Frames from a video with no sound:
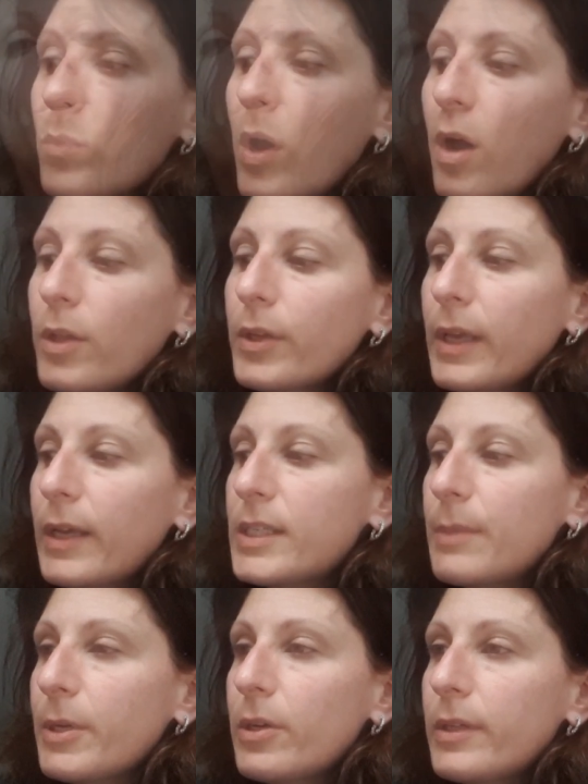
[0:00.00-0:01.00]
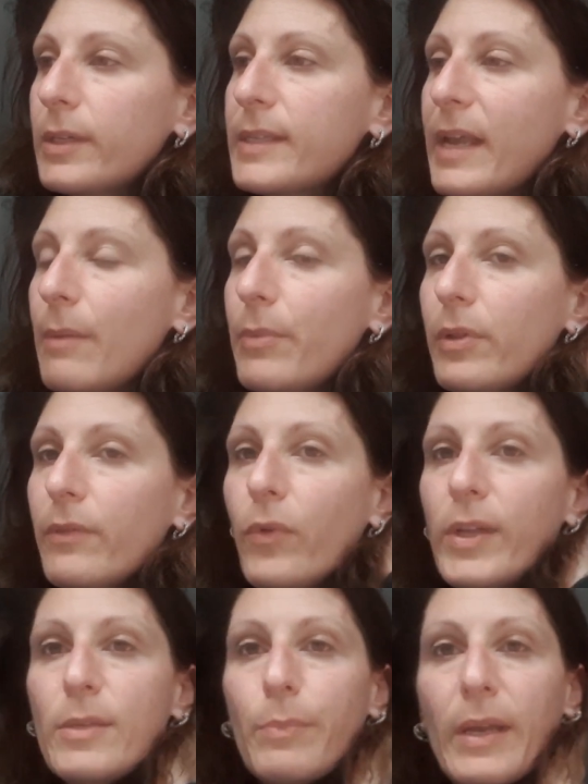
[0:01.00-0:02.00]
A typical example of
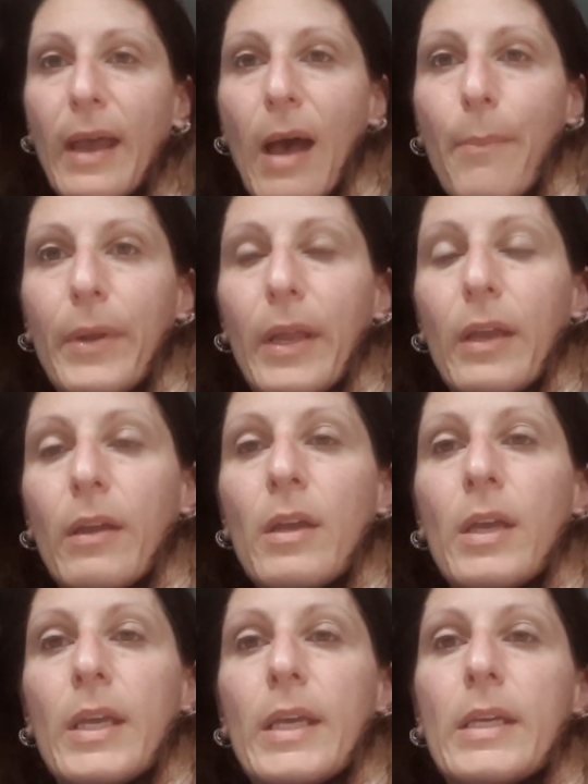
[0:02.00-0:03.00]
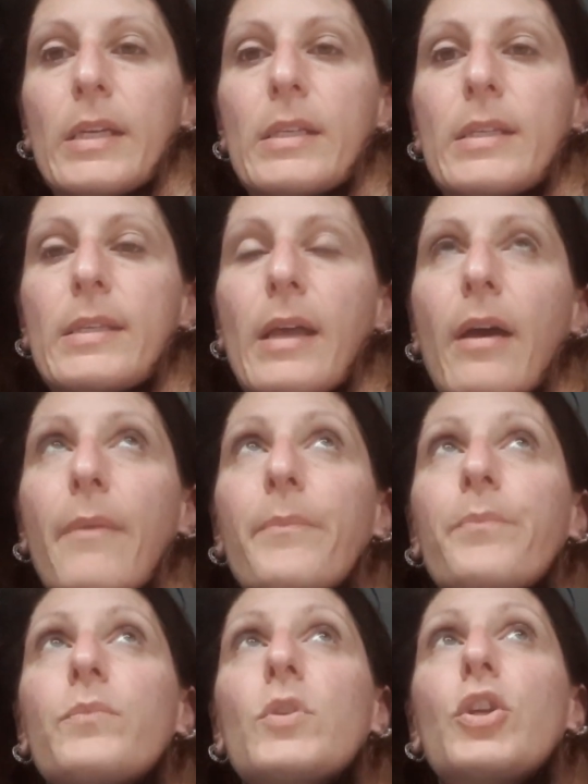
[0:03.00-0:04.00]
what's been happening is,
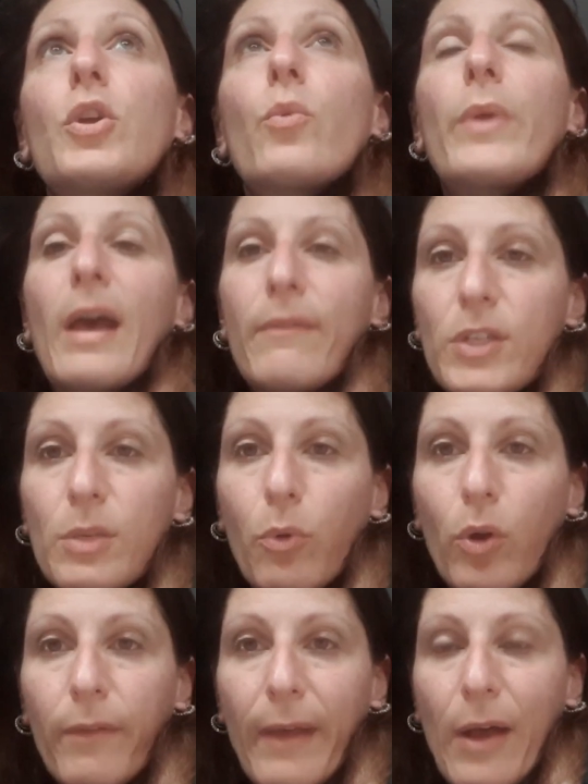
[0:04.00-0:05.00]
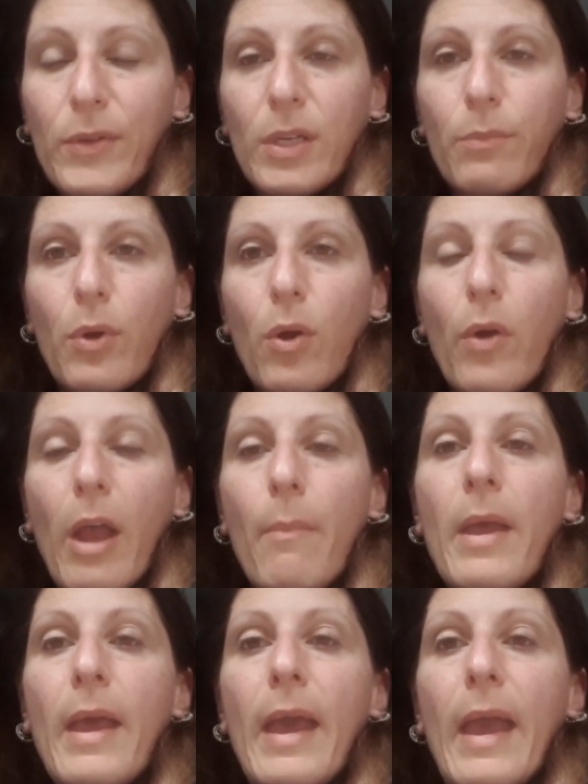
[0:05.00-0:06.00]
we have a supportive housing
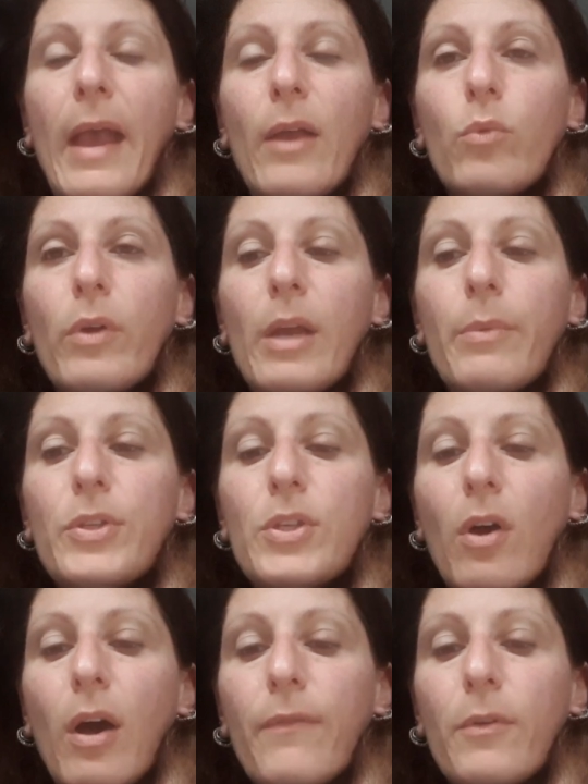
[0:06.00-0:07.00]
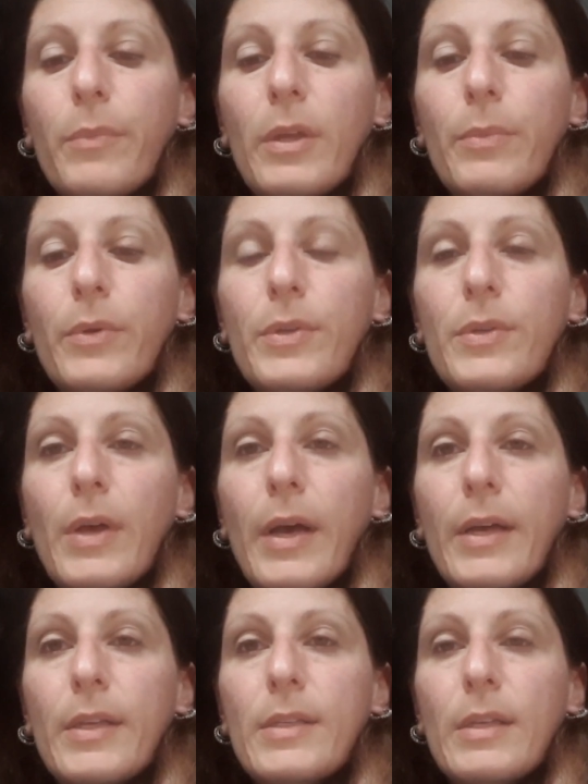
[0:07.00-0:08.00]
program, and we're able to offer people
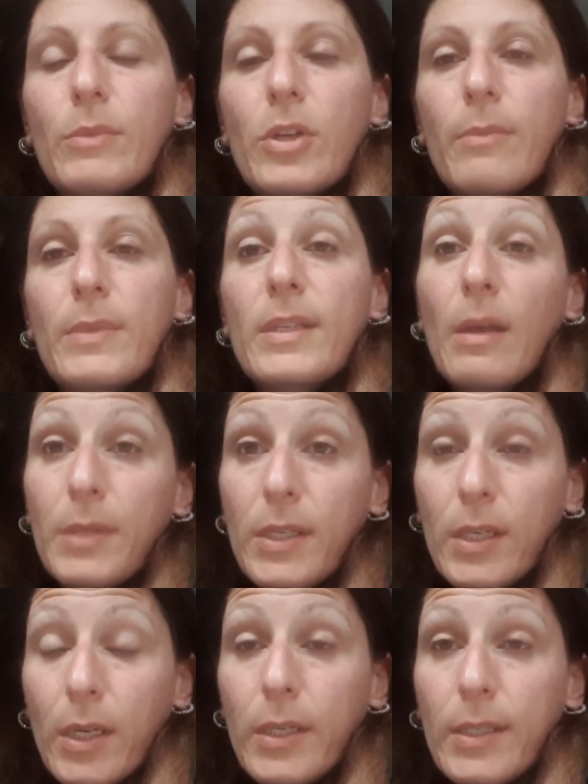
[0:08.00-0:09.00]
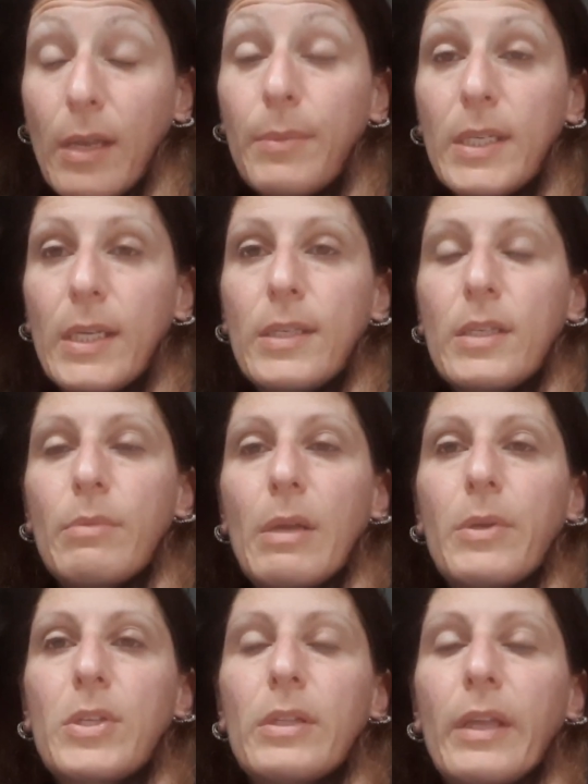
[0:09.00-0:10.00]
sometimes subsidies to be
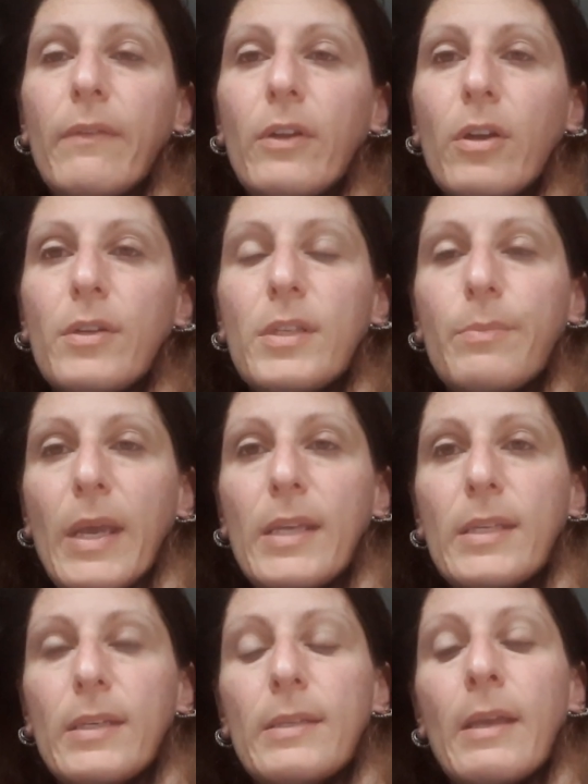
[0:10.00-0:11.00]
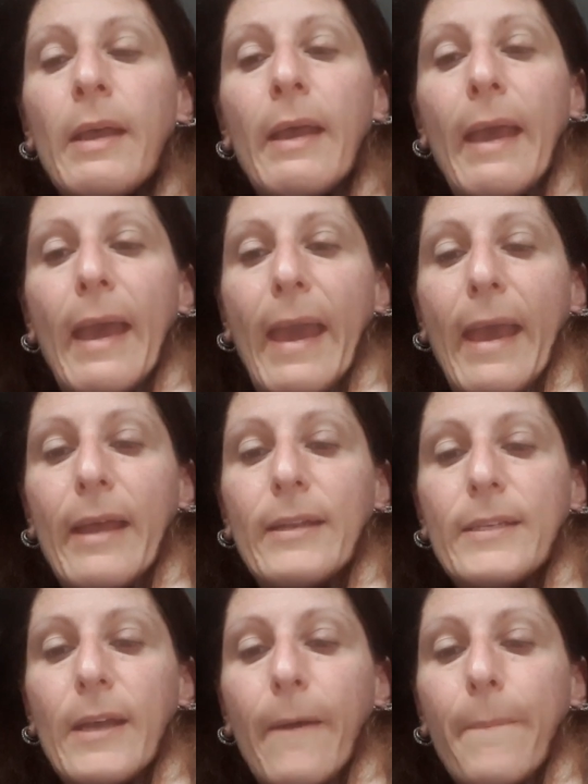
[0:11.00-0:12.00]
able to live in our spaces.
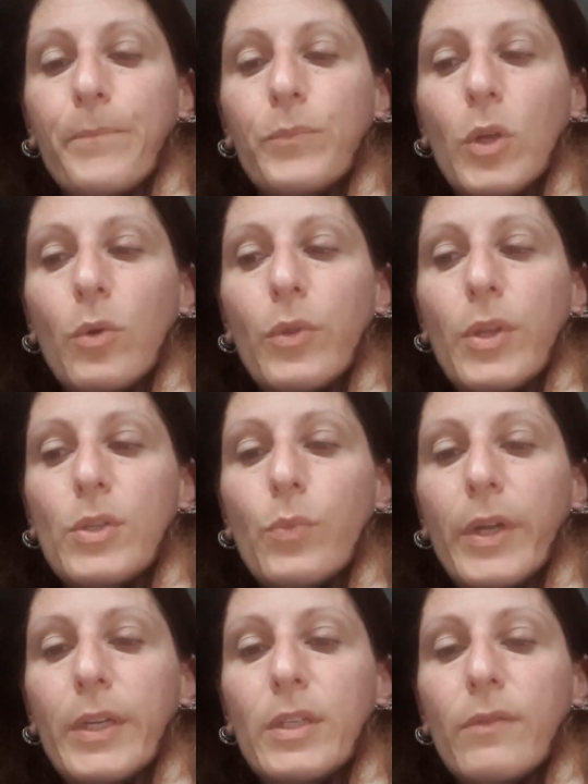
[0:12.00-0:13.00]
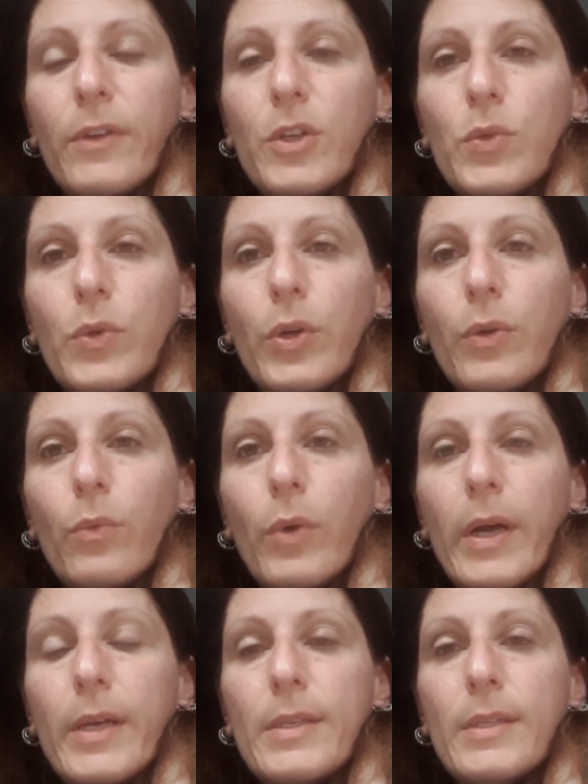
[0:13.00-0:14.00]
And this one individual
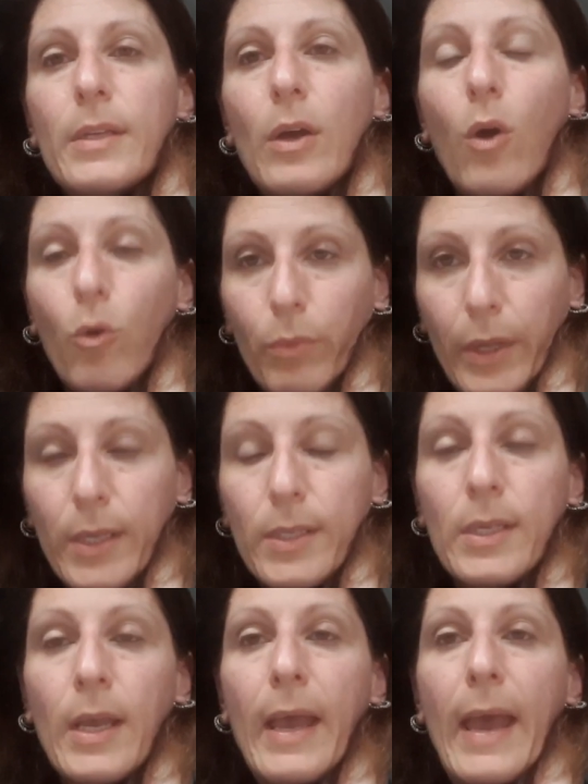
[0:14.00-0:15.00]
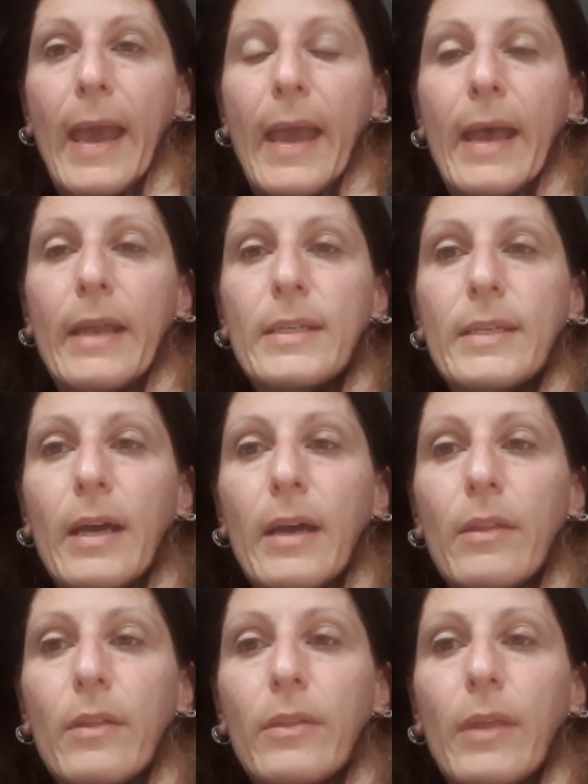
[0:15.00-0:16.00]
was homeless, and
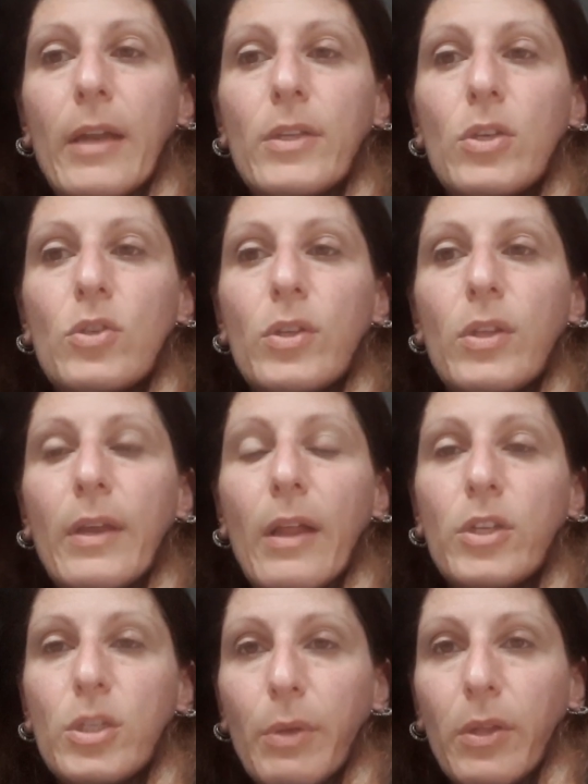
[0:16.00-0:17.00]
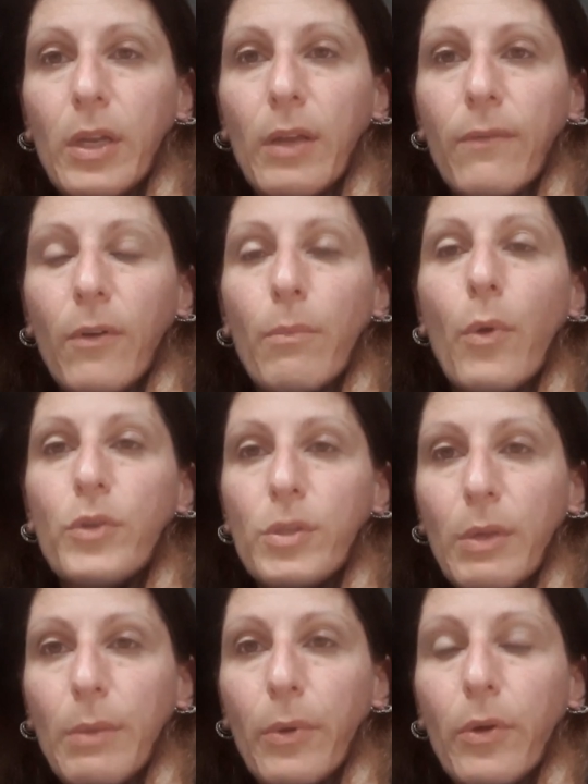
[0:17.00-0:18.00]
that is usually the eligibility for most
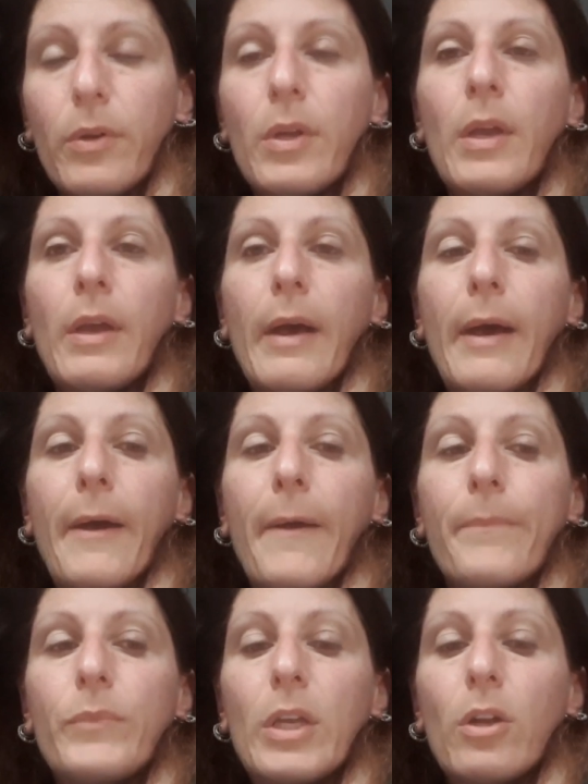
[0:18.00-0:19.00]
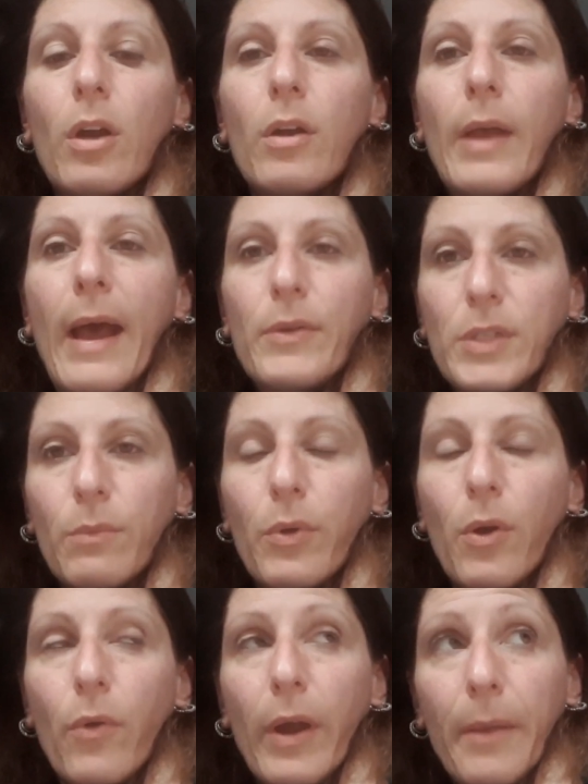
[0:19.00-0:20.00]
people in our housing
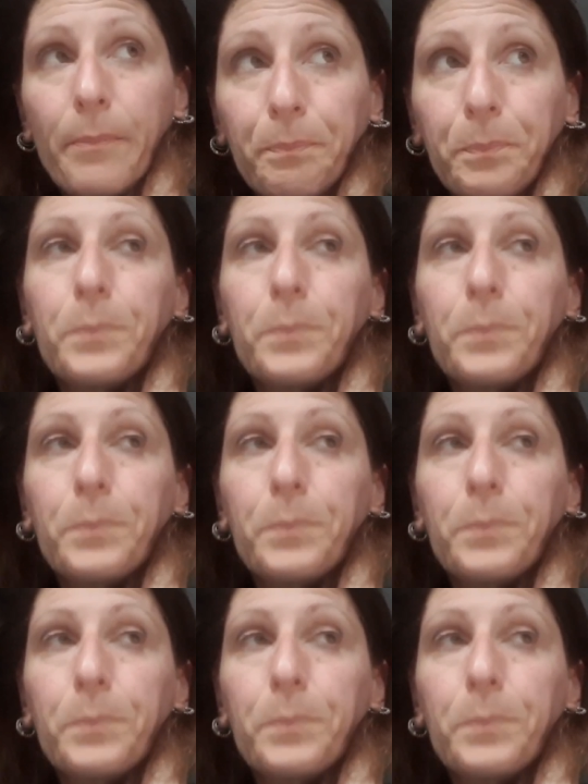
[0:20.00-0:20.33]
program.